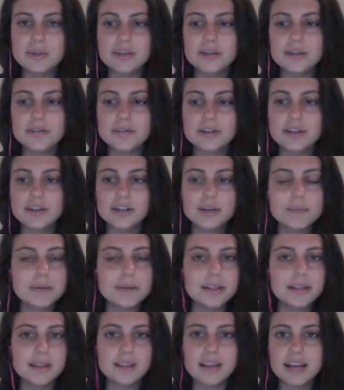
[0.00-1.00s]
of
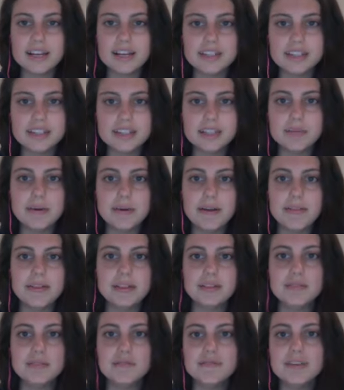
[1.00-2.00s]
urban legend about
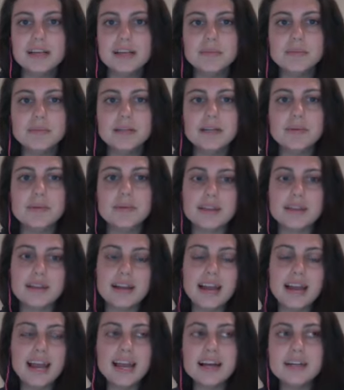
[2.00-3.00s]
this family with an
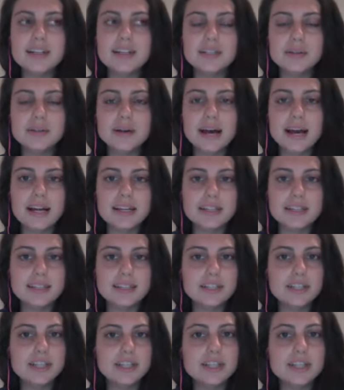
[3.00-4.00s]
aunt who had
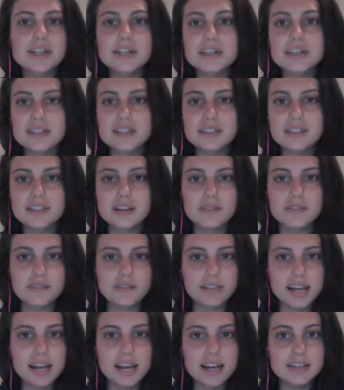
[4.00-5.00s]
cured herself of
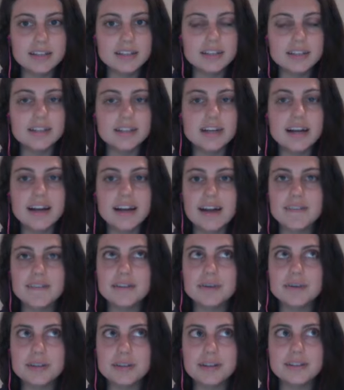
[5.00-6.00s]
cancer, and
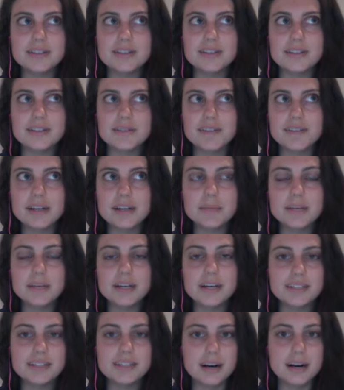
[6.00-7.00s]
everyone else in the family
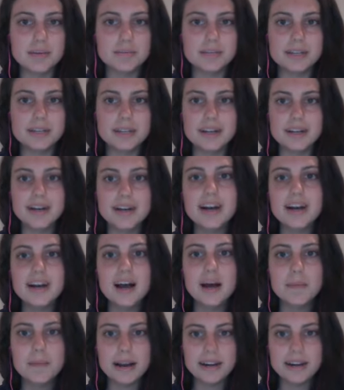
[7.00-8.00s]
adopted
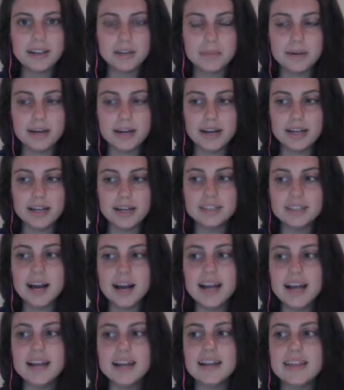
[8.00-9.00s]
a macrobiotic
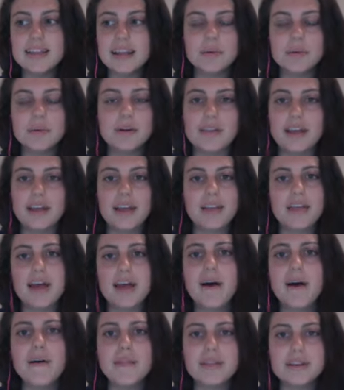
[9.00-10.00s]
diet, and they were like the
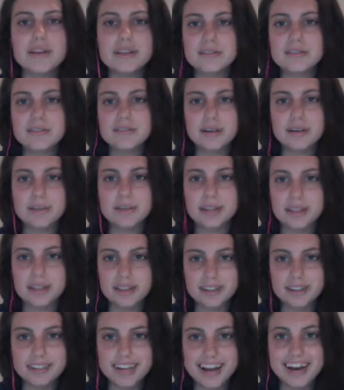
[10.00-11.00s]
healthiest family in
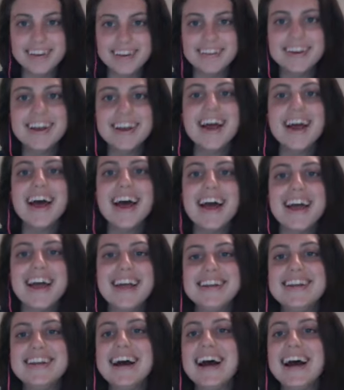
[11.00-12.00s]
their town.
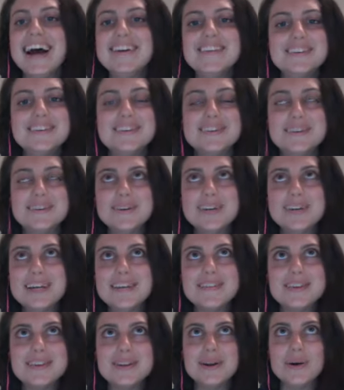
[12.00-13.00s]
And I don't
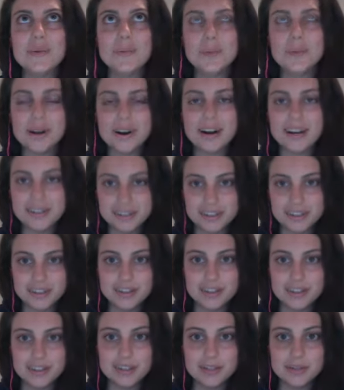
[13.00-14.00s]
even know where I heard
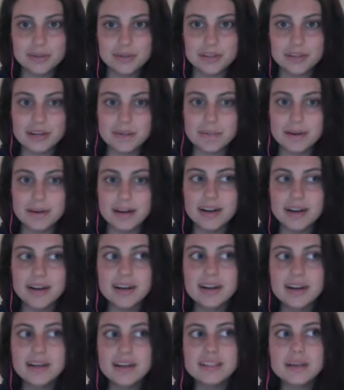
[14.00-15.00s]
this story, but
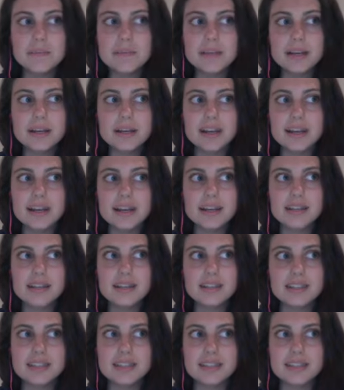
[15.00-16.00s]
something in it
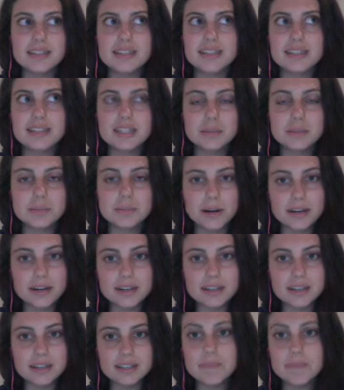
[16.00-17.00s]
just
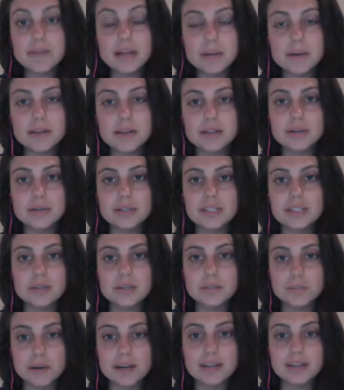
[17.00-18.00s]
sparked, something about the story
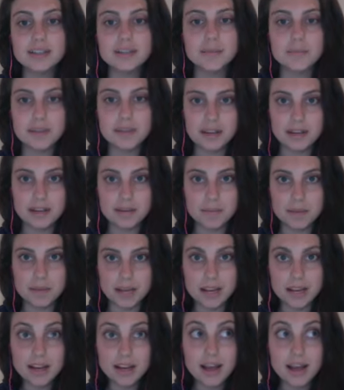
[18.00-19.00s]
sparked something in
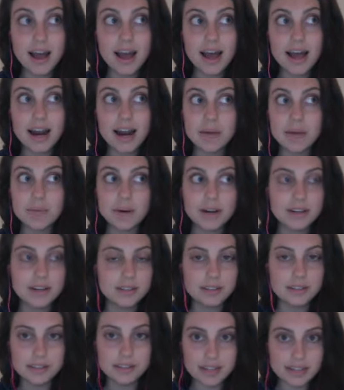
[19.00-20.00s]
me, and I wanted
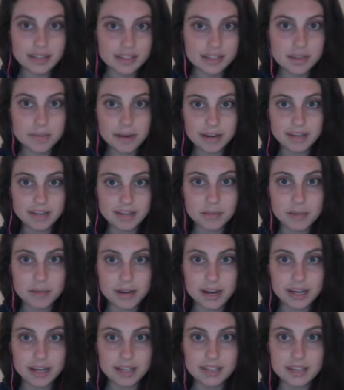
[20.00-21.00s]
to look into the
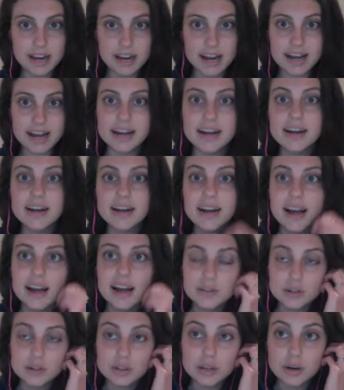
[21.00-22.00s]
macrobiotic diet.
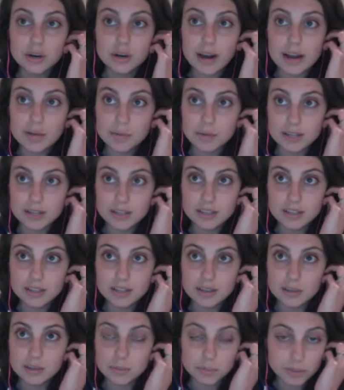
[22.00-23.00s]
And so I went
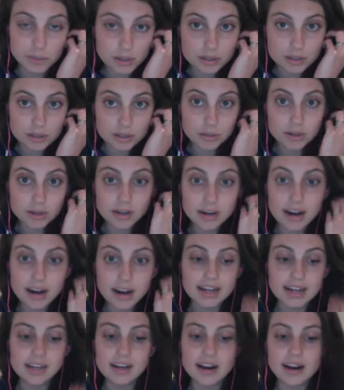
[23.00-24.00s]
to the bookstore,
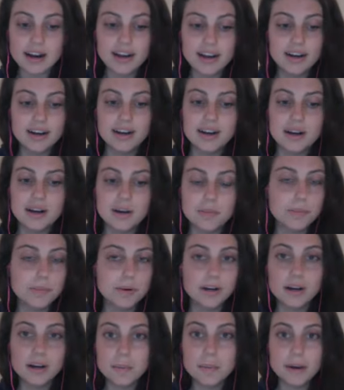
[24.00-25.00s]
I got a
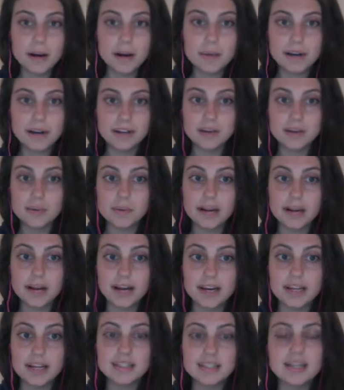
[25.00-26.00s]
book about
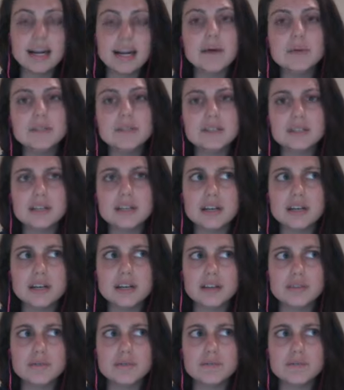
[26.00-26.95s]
macrobiotics, and I was a